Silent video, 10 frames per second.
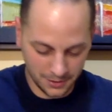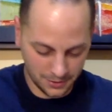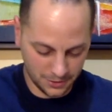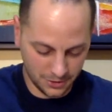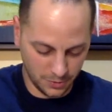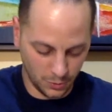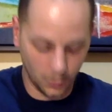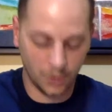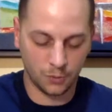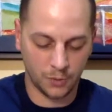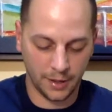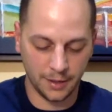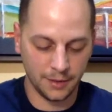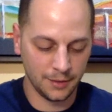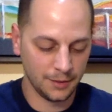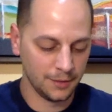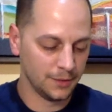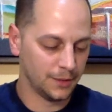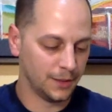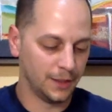Should be well read.
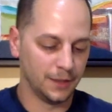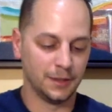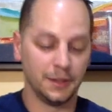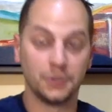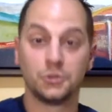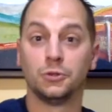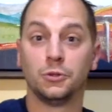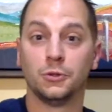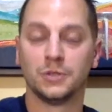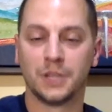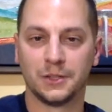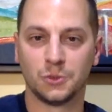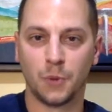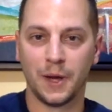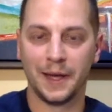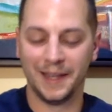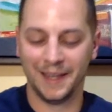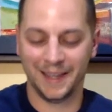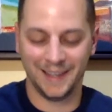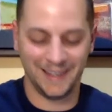And issue 2 is on its way
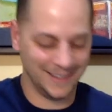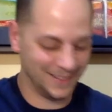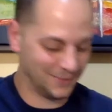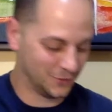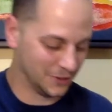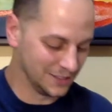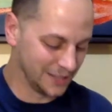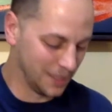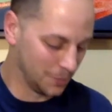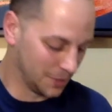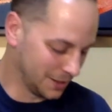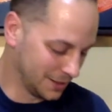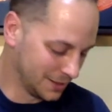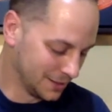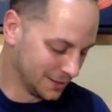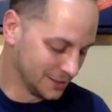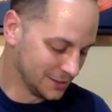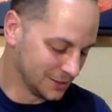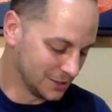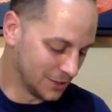for the same thing.
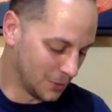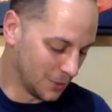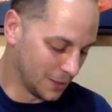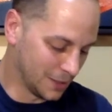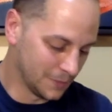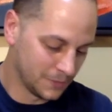So